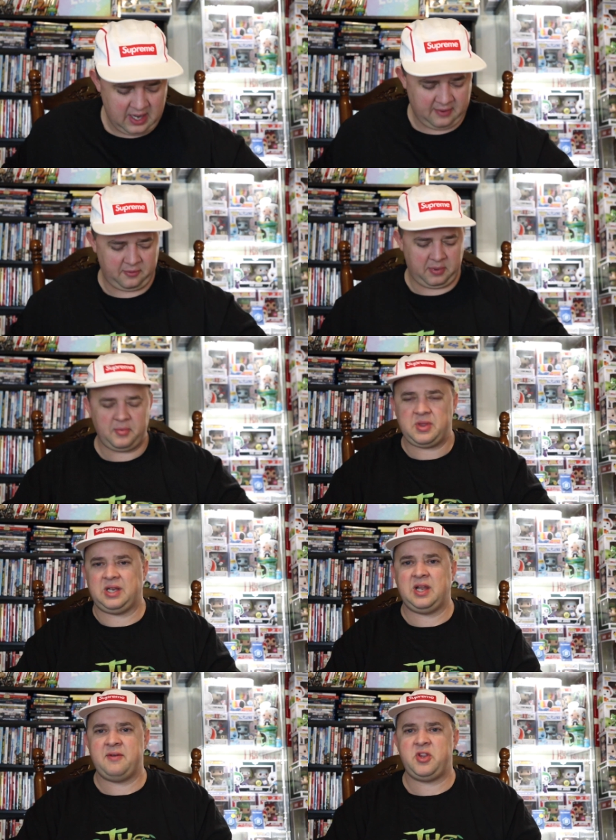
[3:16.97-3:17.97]
For people
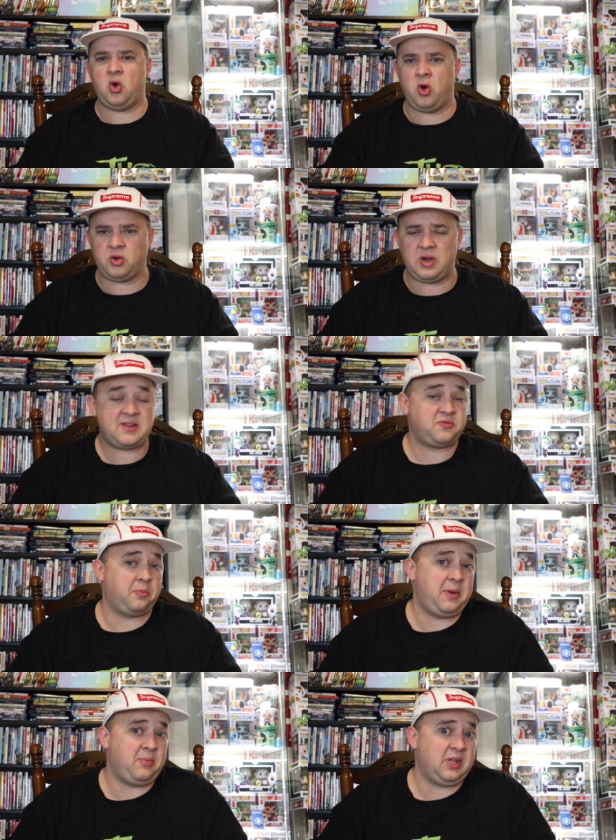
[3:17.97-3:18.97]
that love the autographs, for
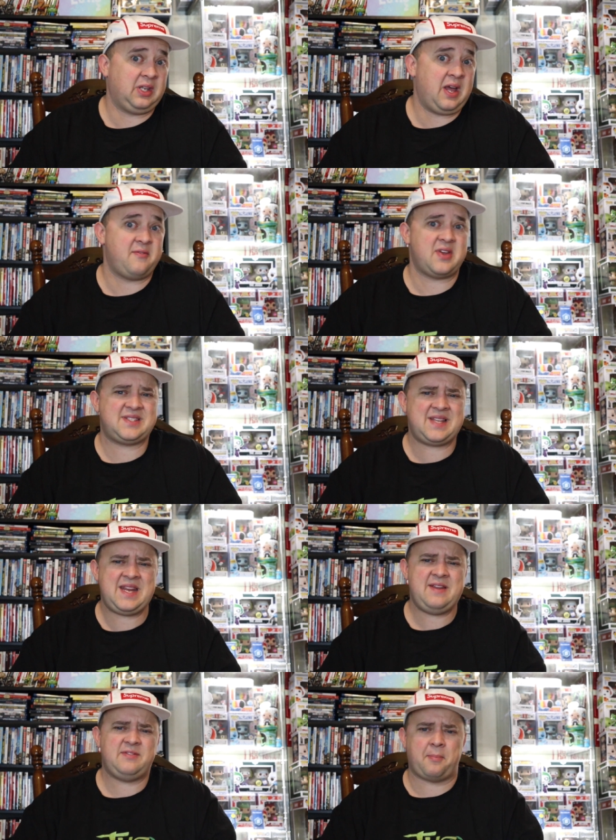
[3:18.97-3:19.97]
people that love
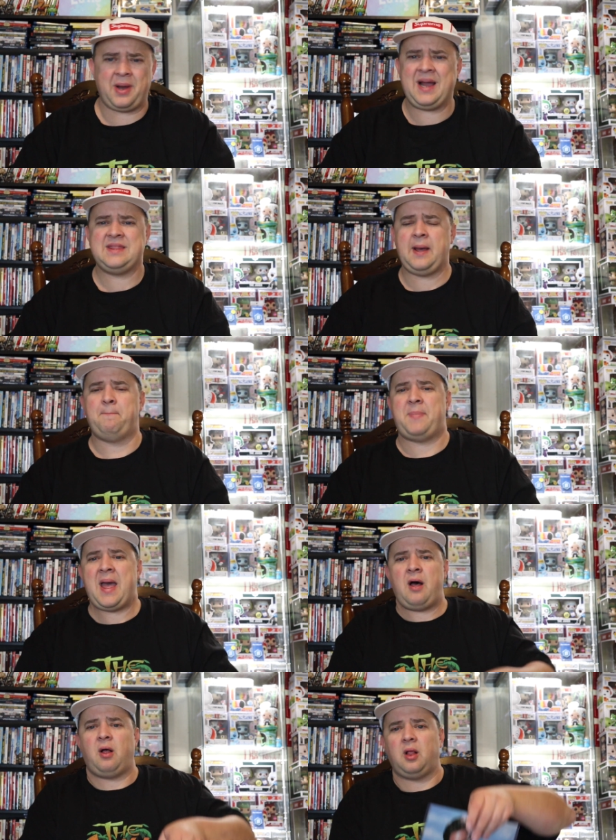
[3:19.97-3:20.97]
Saved by the
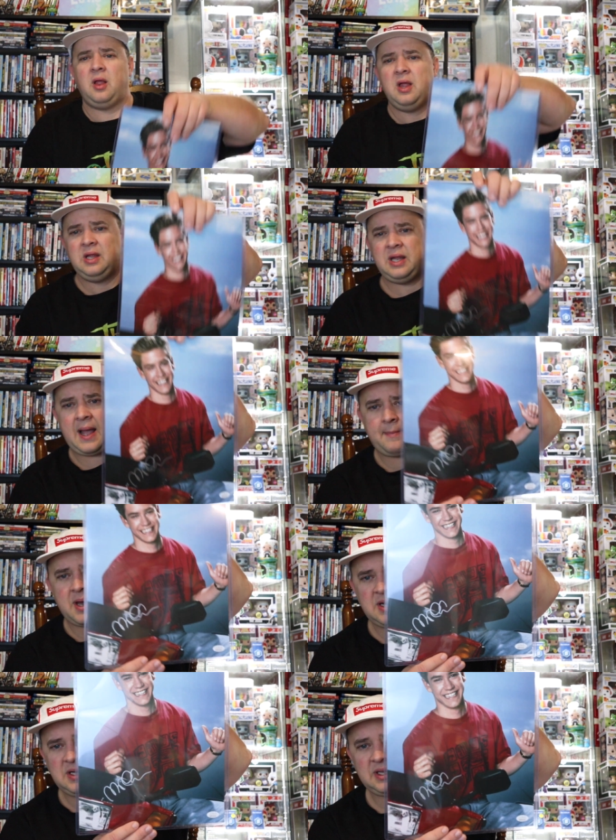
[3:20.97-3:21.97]
Bell, how
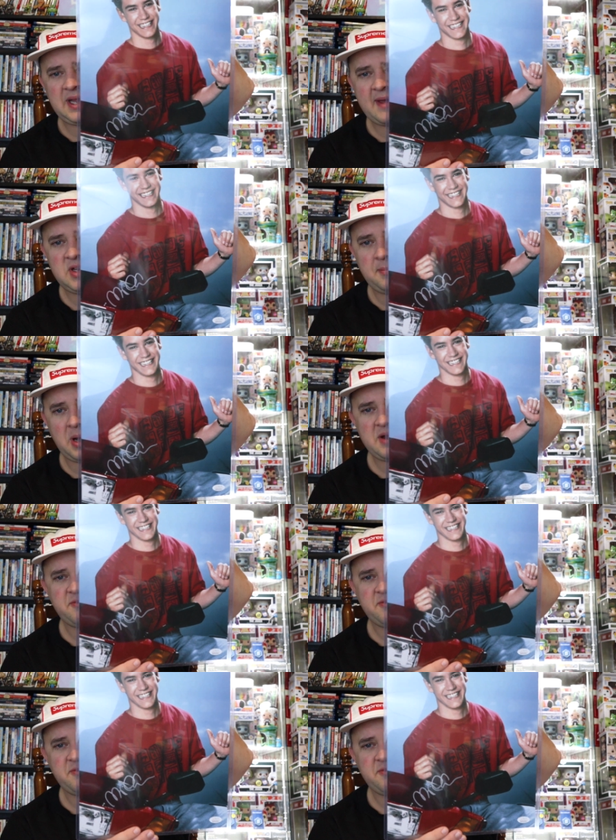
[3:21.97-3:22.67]
about an 11 by